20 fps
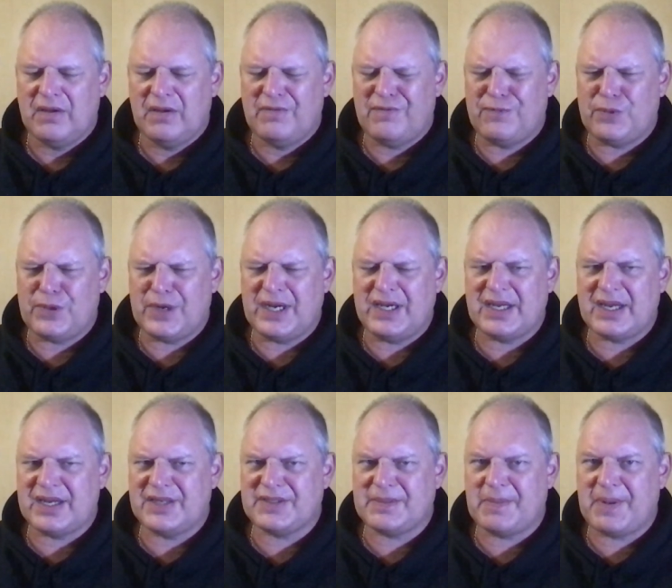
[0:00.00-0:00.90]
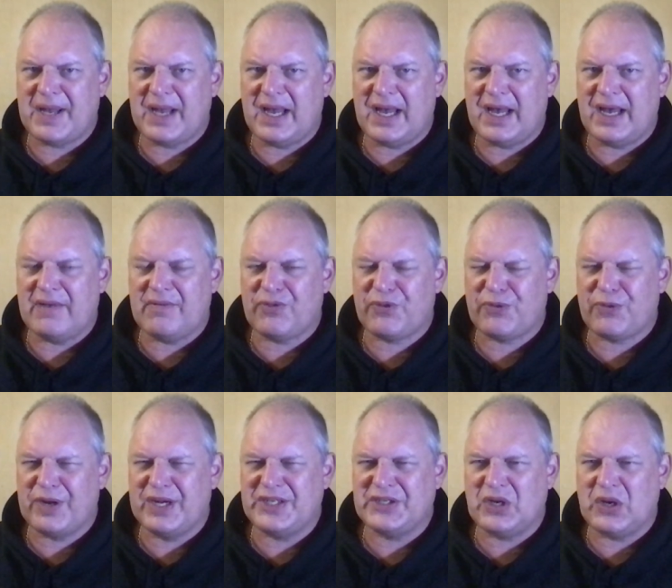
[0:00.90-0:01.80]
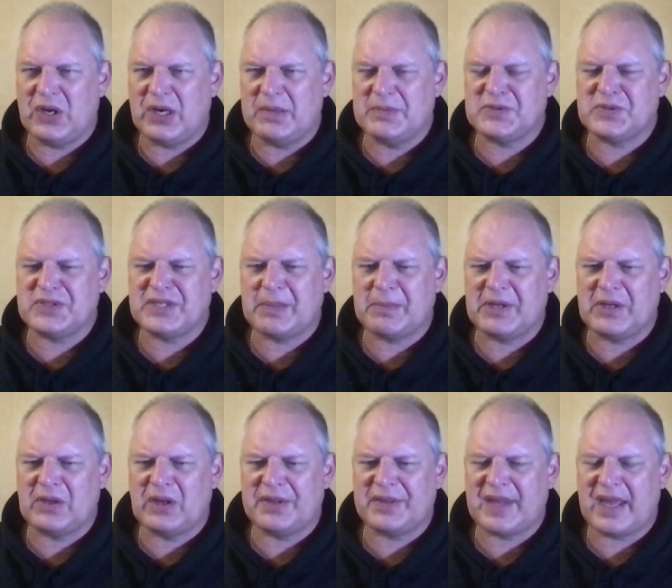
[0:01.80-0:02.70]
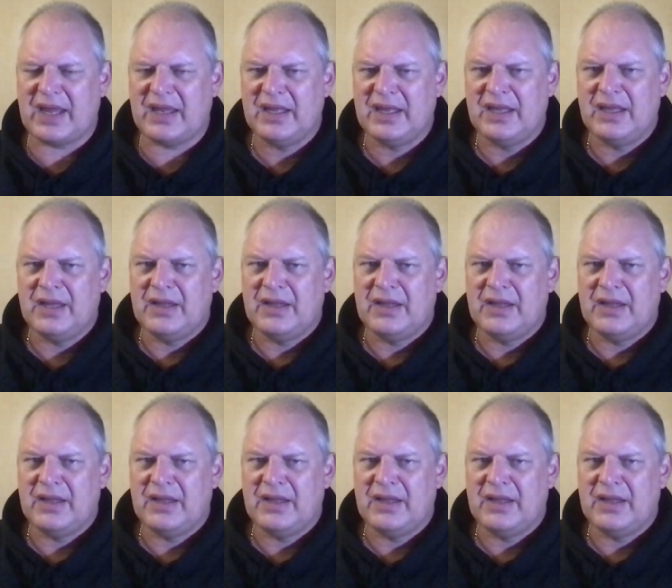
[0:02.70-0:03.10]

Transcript: 14 days apart, 3 times or something like that.